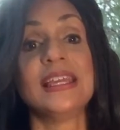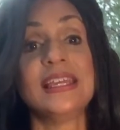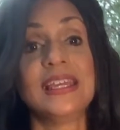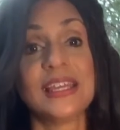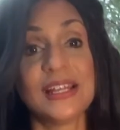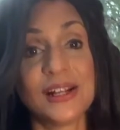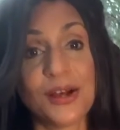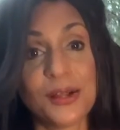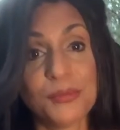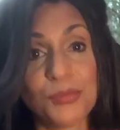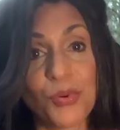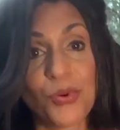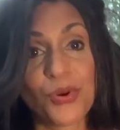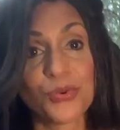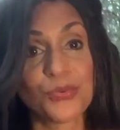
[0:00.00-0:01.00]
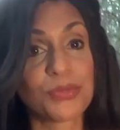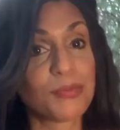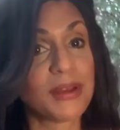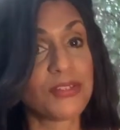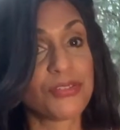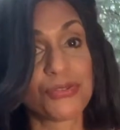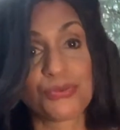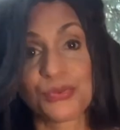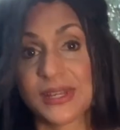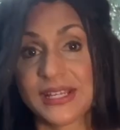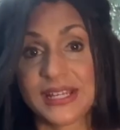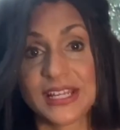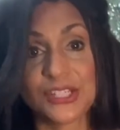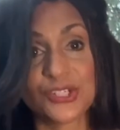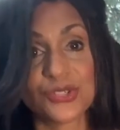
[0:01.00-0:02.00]
get on board with my
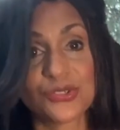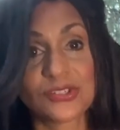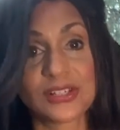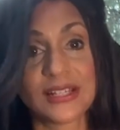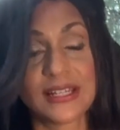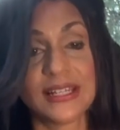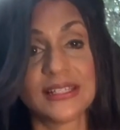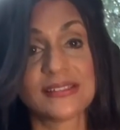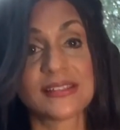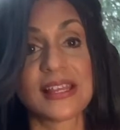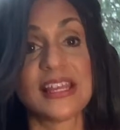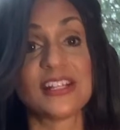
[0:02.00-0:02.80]
3-day juice cleanse.